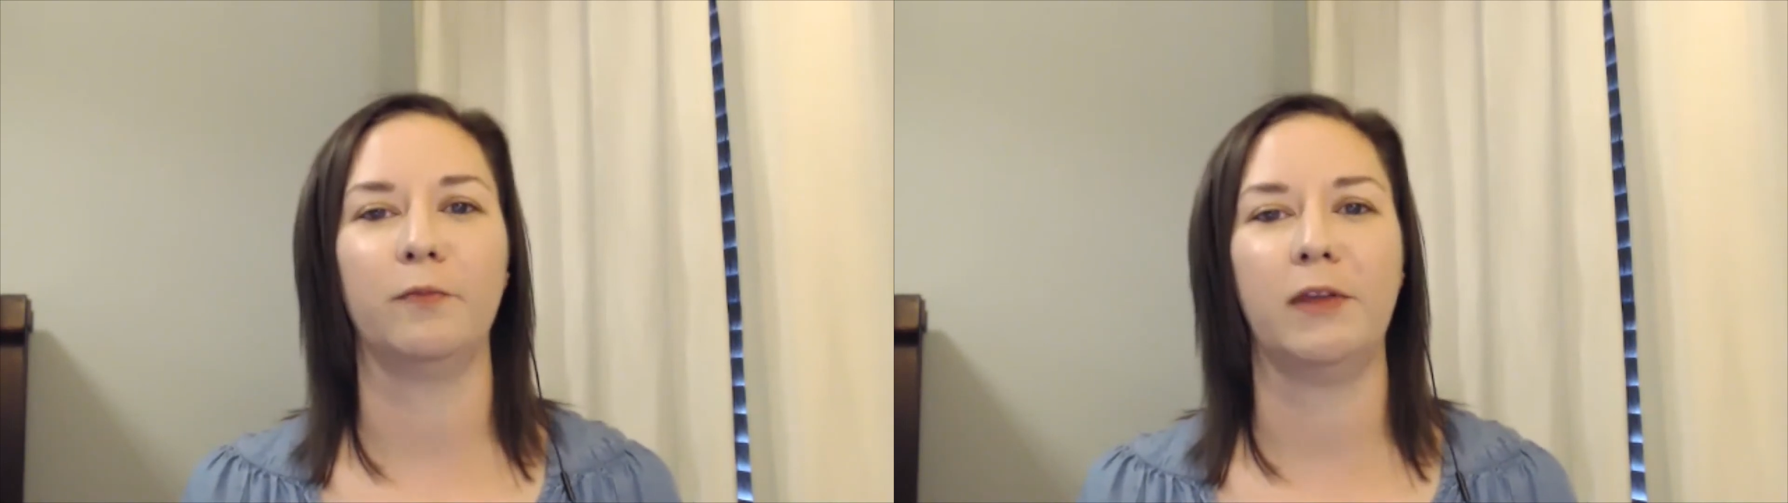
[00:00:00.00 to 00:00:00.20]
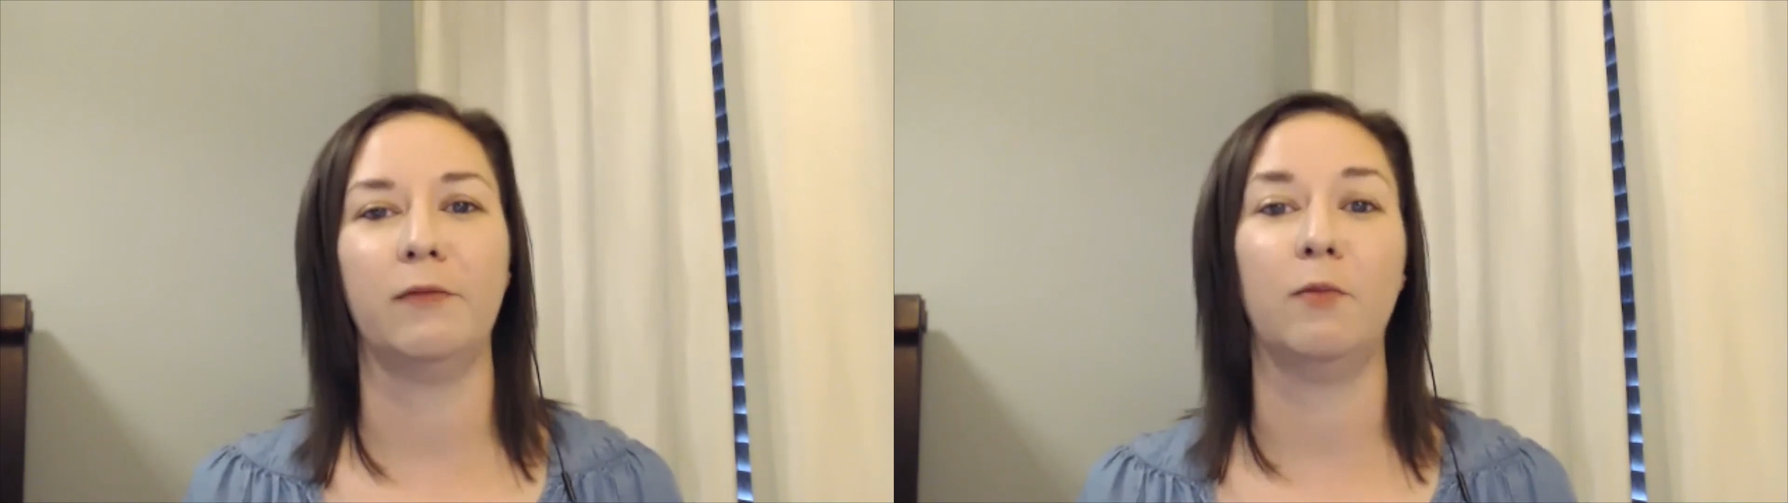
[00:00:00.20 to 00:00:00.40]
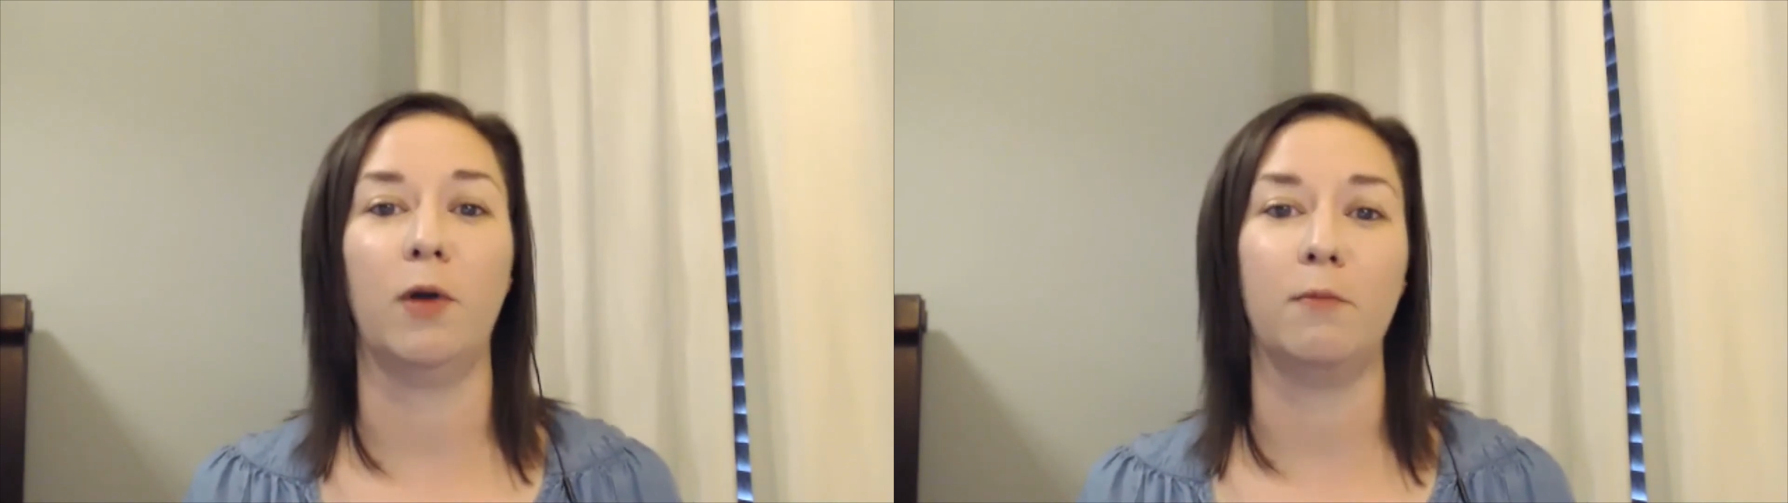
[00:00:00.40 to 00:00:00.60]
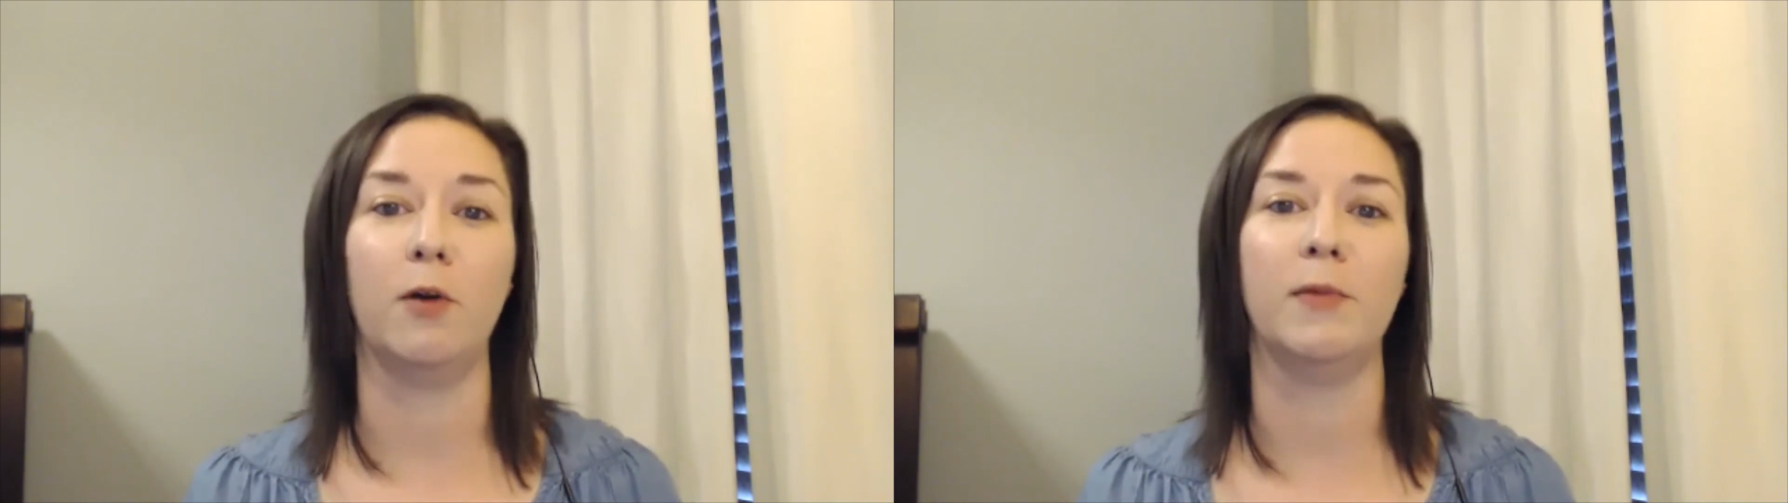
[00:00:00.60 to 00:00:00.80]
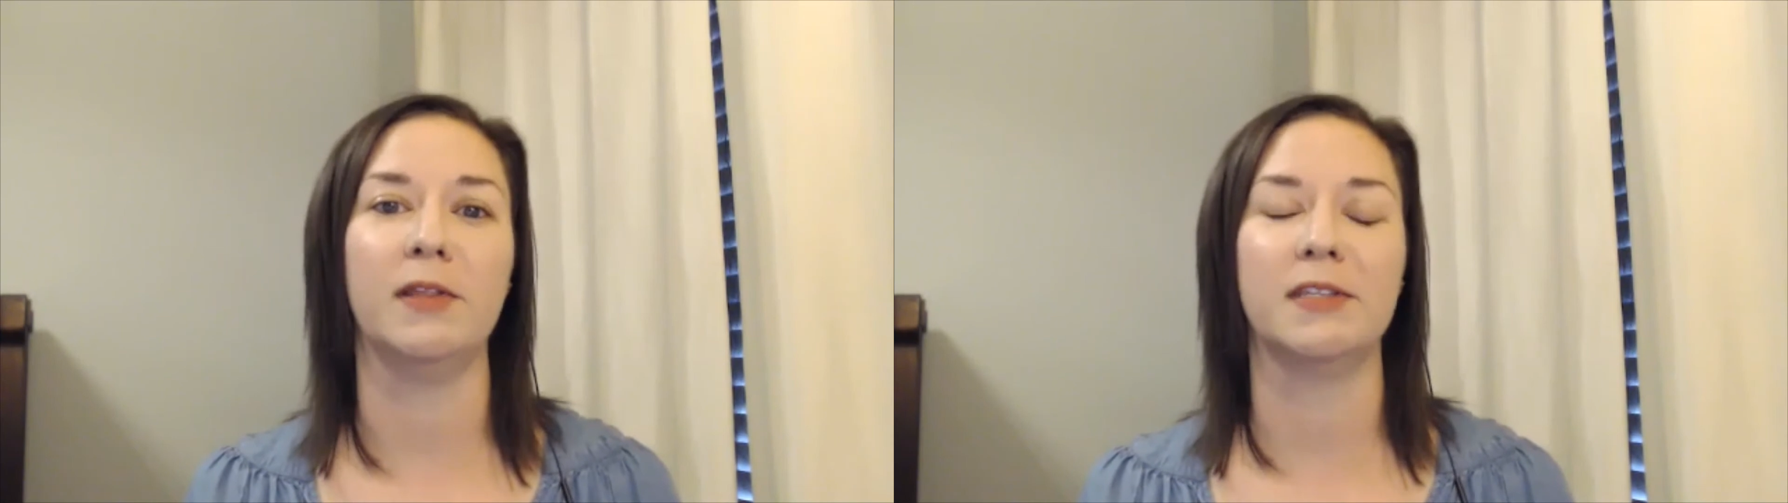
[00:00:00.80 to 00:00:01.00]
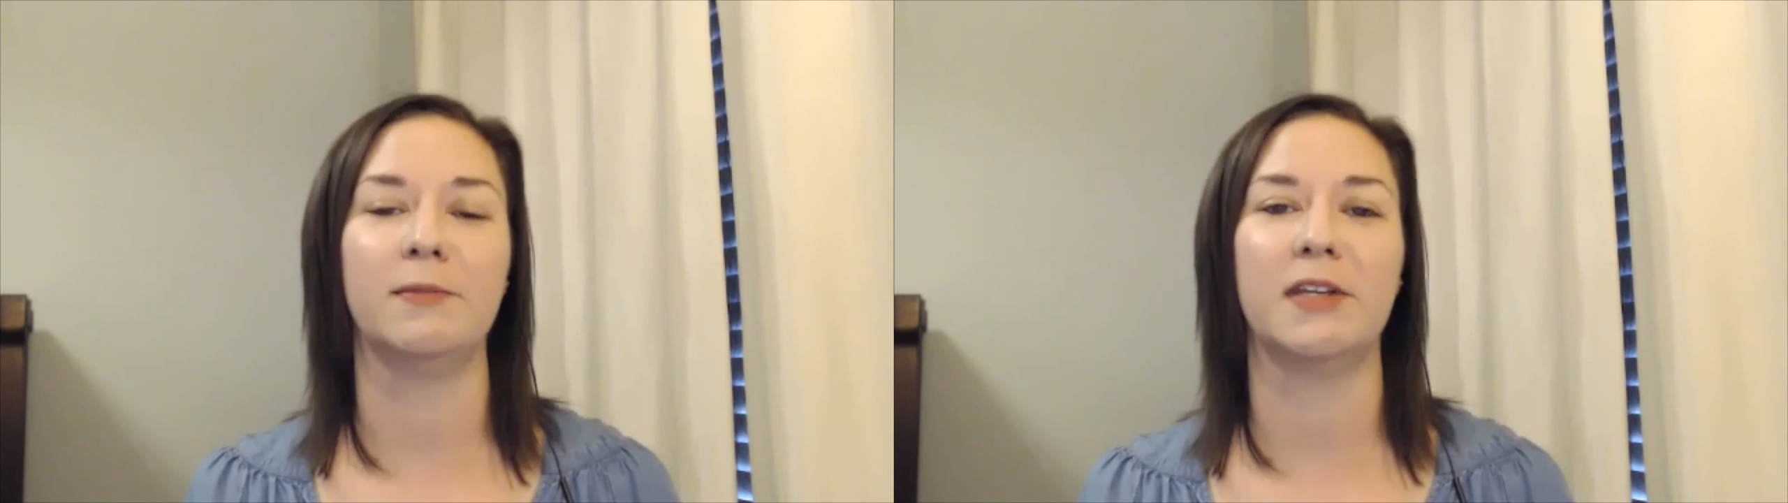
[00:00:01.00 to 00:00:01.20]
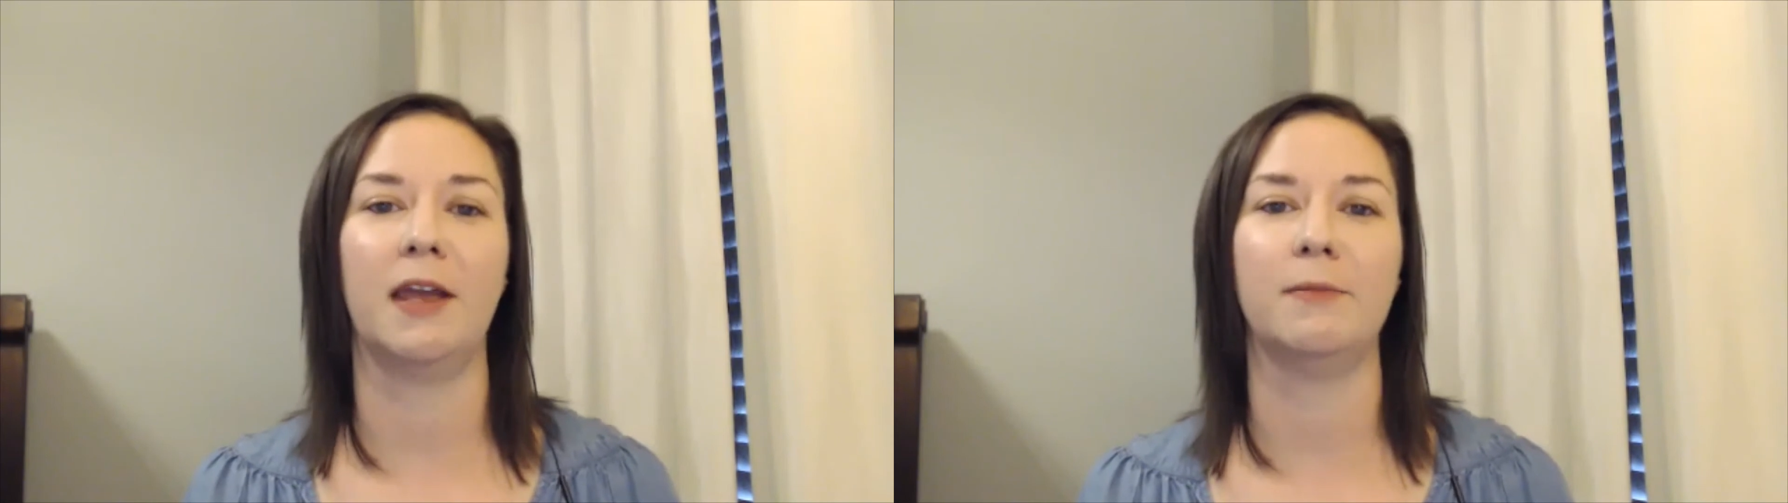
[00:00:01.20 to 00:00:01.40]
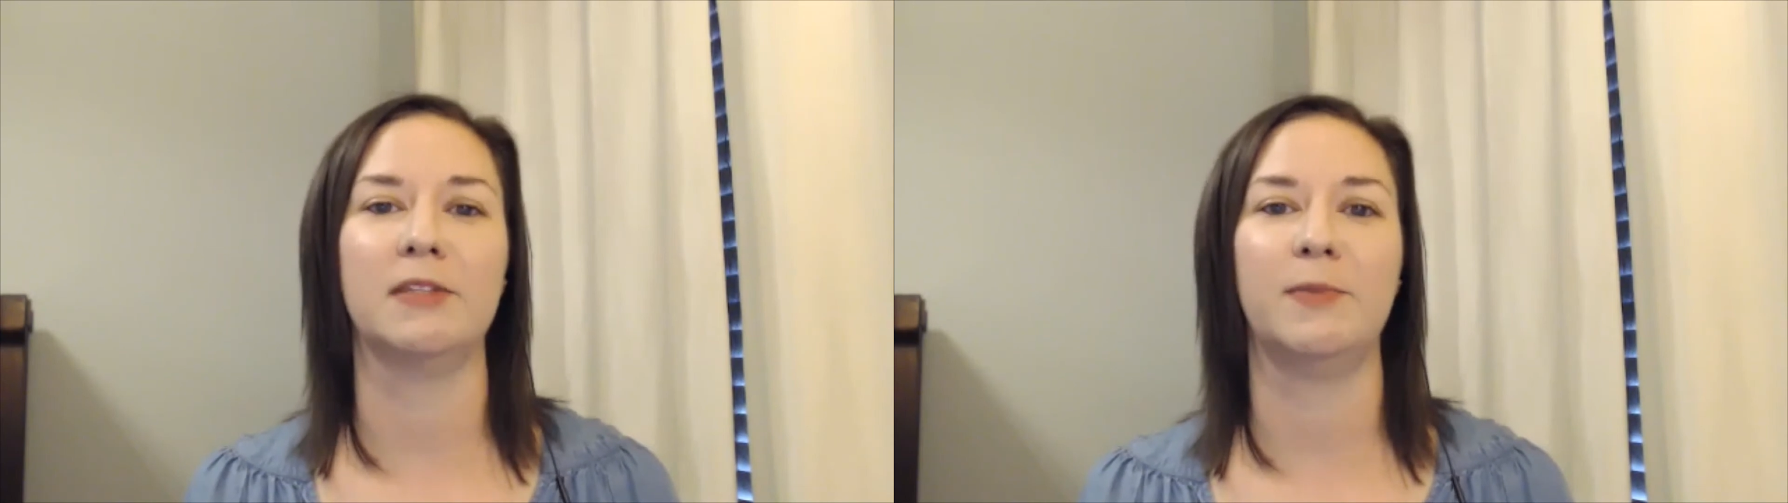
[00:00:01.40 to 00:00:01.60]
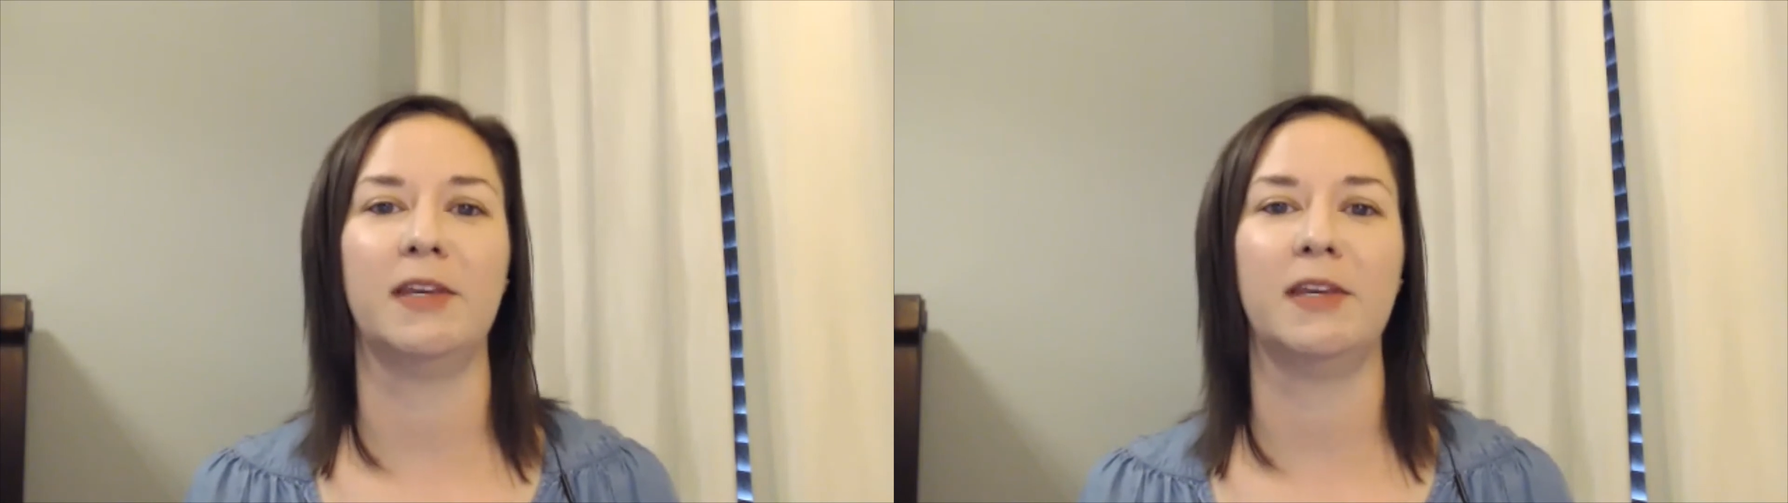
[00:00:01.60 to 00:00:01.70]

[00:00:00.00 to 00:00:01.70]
even one moment sometimes,